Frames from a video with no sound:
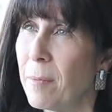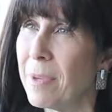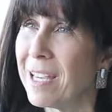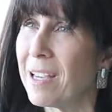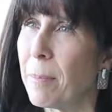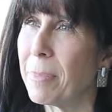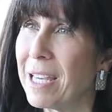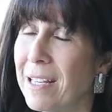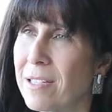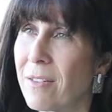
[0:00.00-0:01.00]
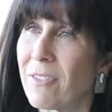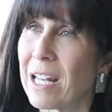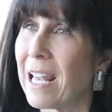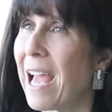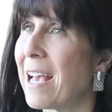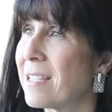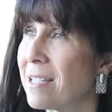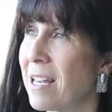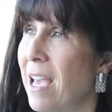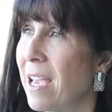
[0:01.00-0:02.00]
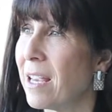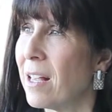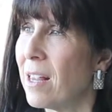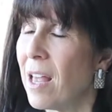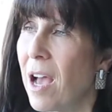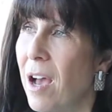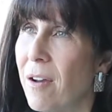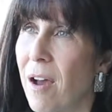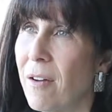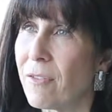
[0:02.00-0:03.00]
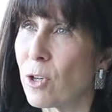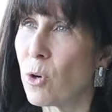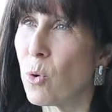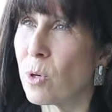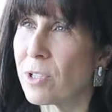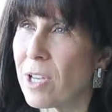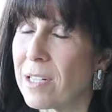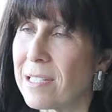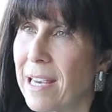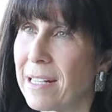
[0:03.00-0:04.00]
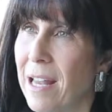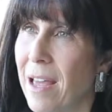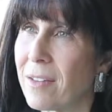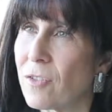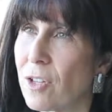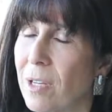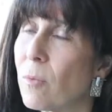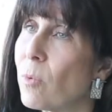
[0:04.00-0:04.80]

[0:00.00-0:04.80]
being piece of the last day uh, of a course on technology.